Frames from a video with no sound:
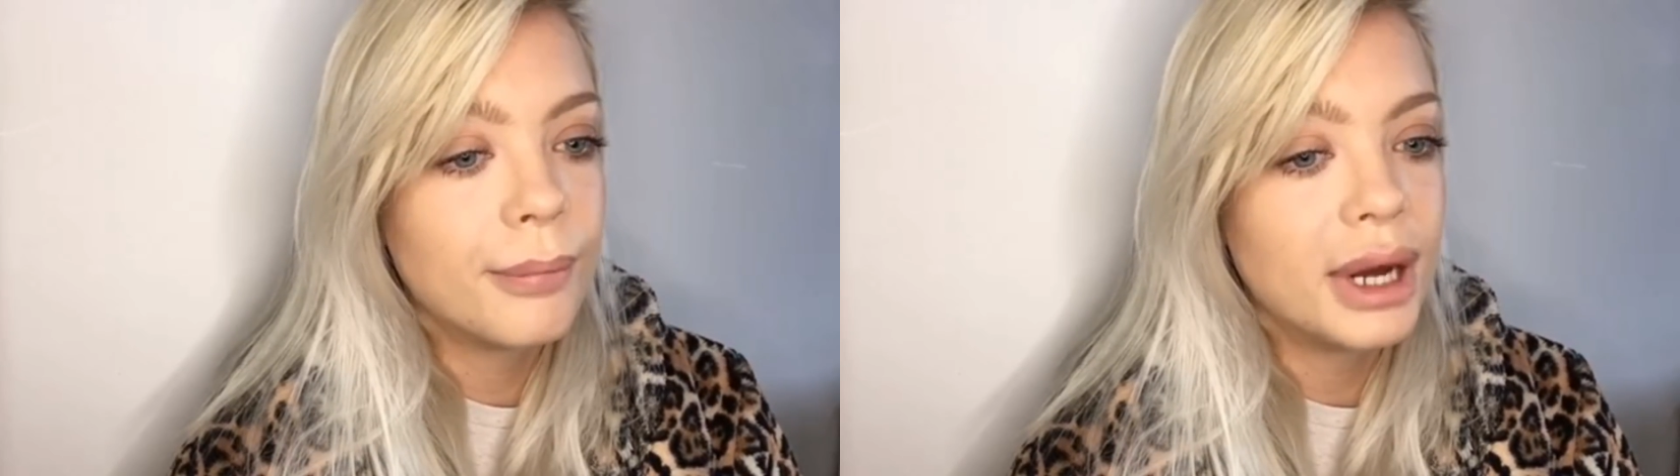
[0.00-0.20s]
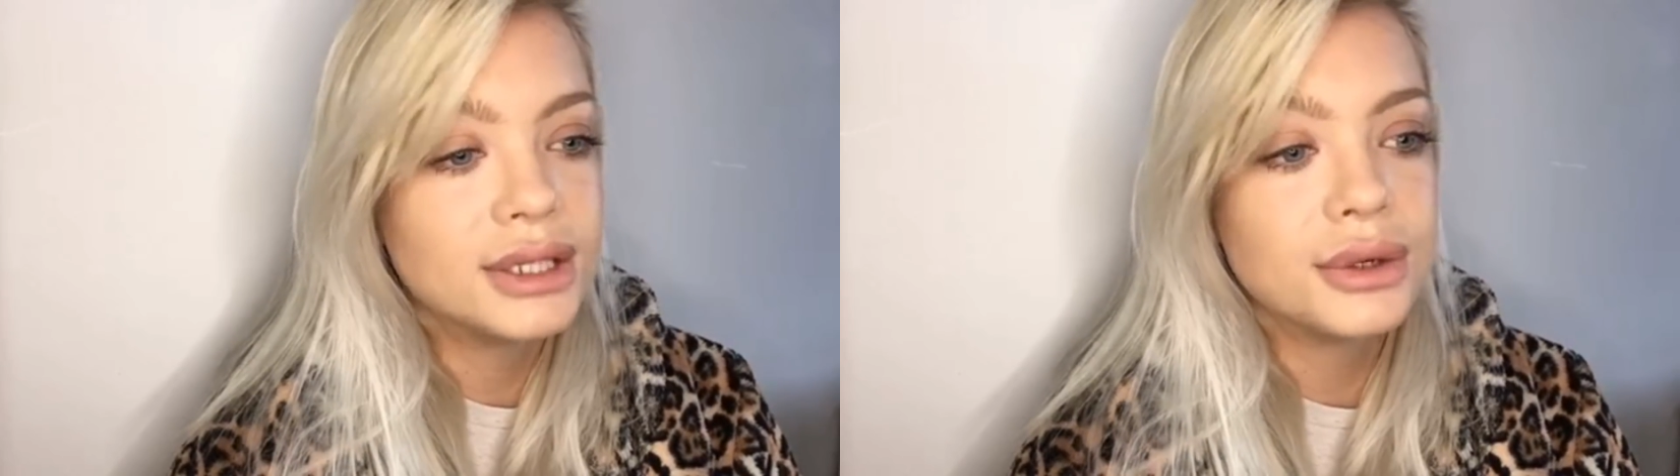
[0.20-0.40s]

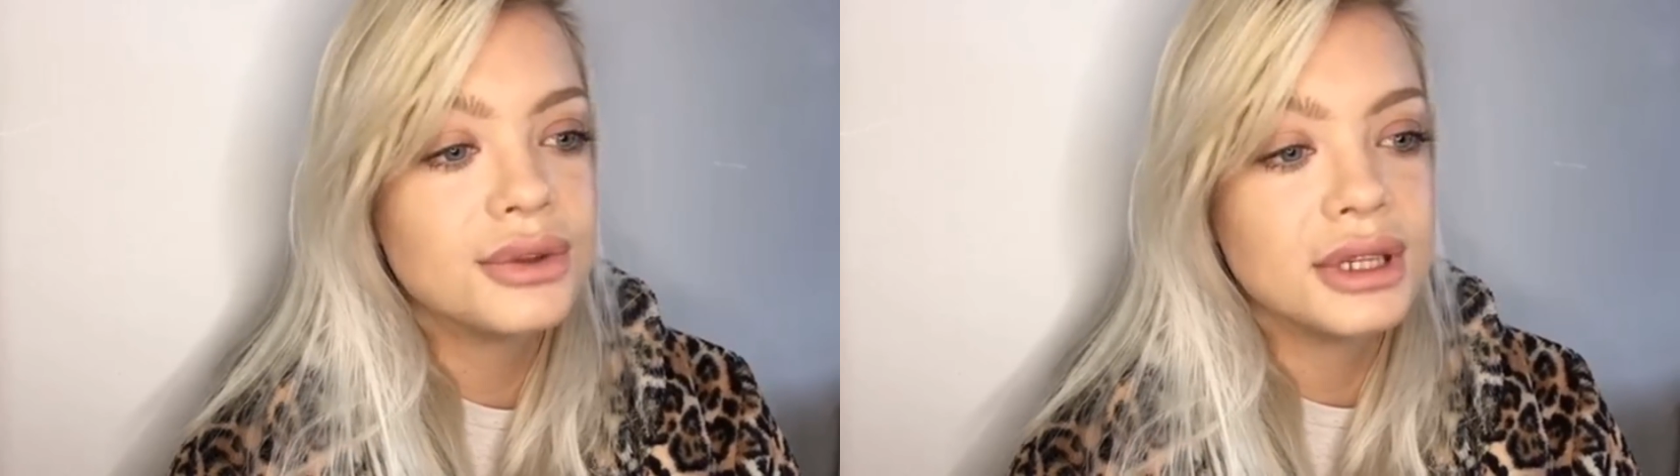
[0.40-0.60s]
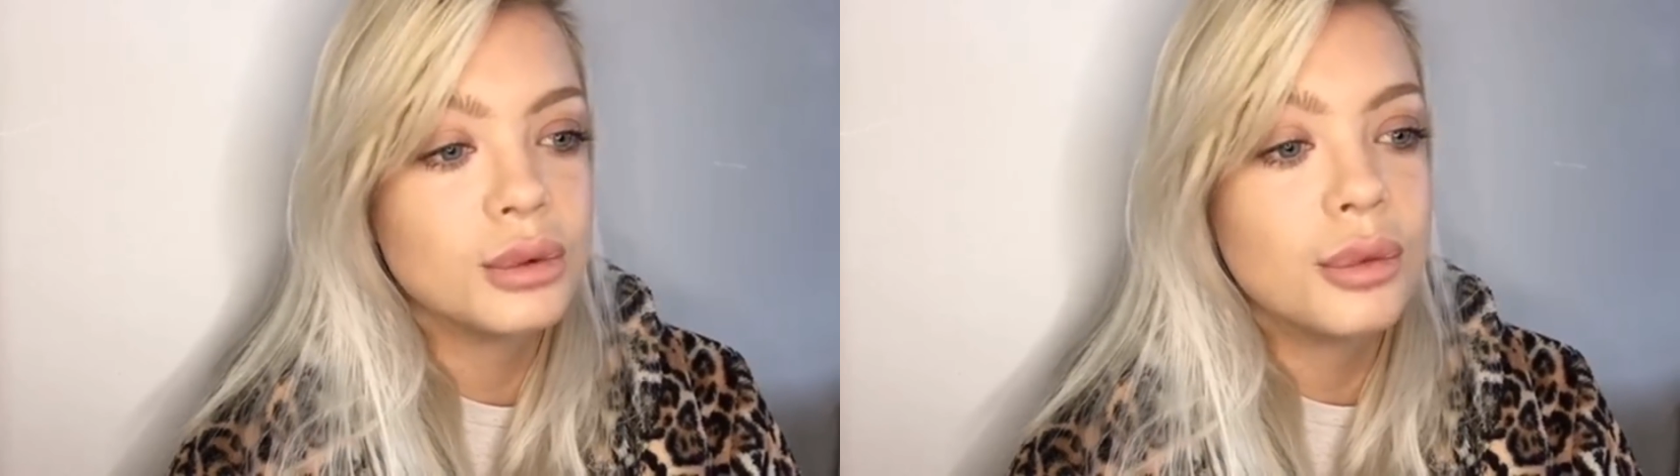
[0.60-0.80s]
I don't
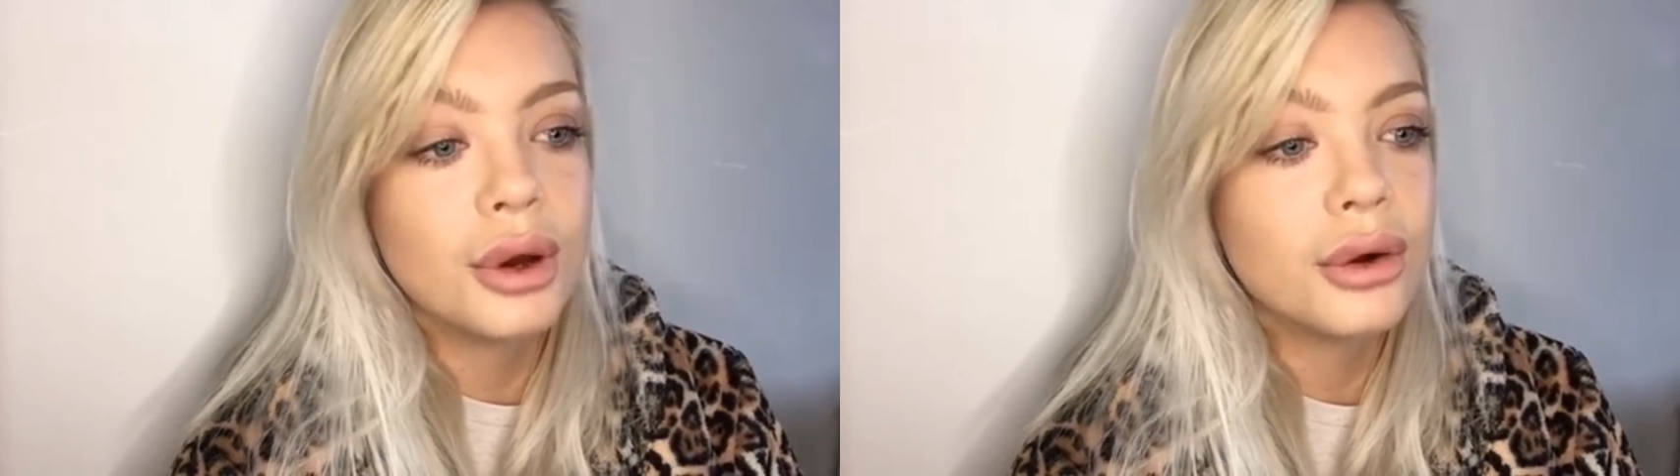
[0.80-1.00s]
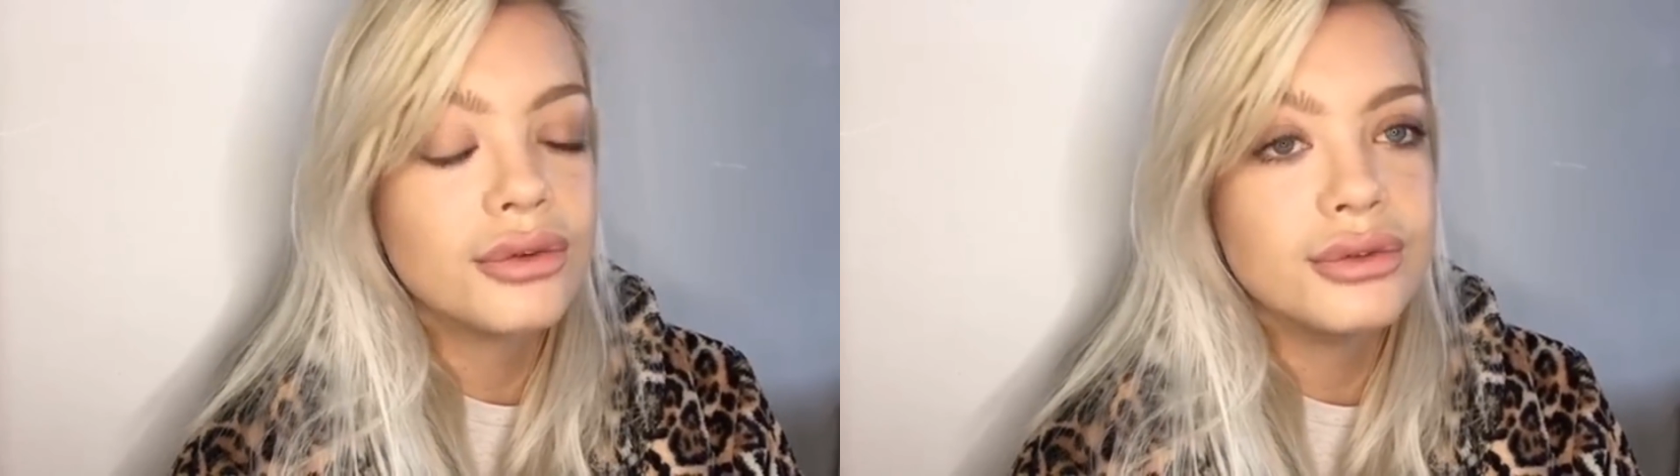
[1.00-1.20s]
think we
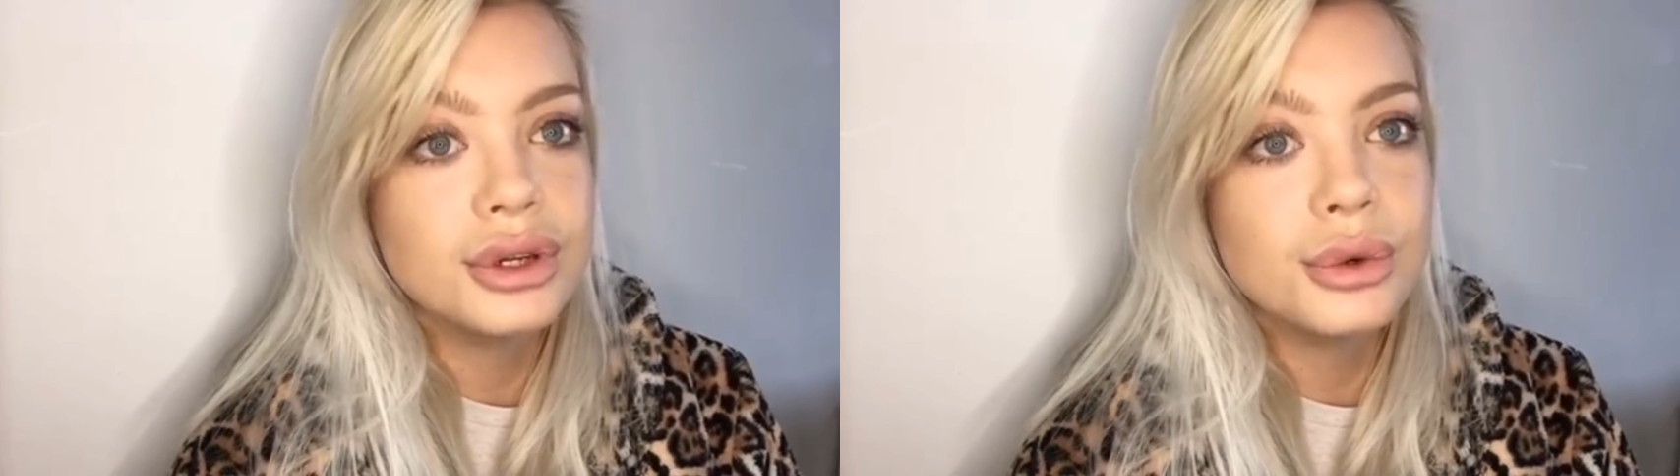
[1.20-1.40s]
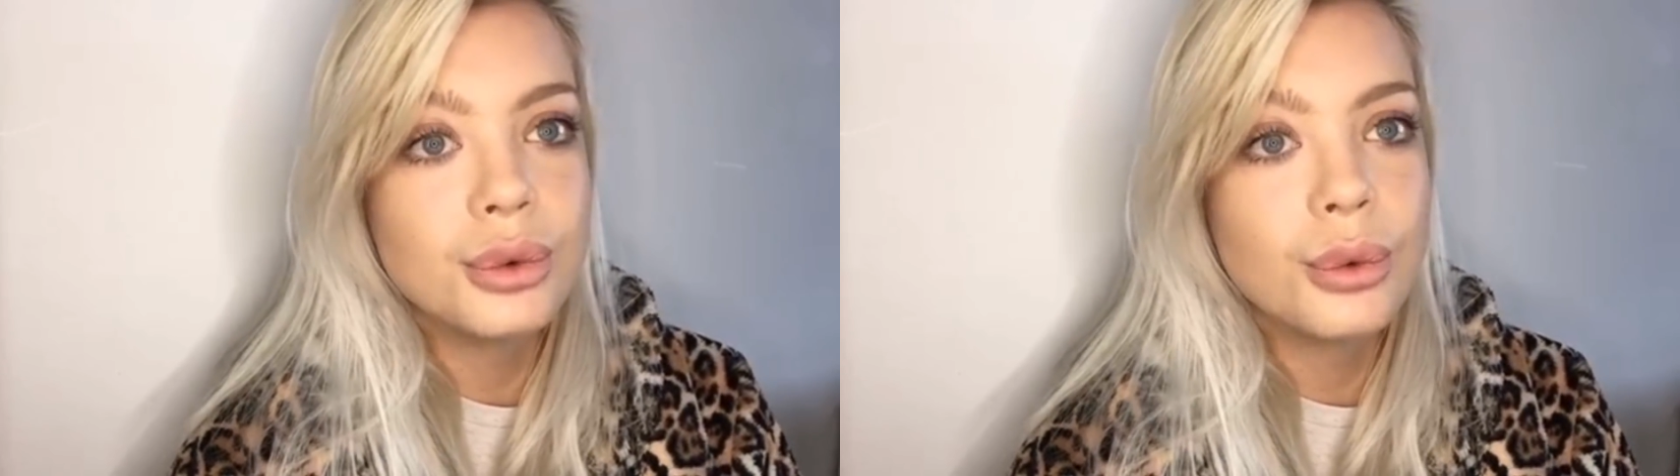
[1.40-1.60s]
both knew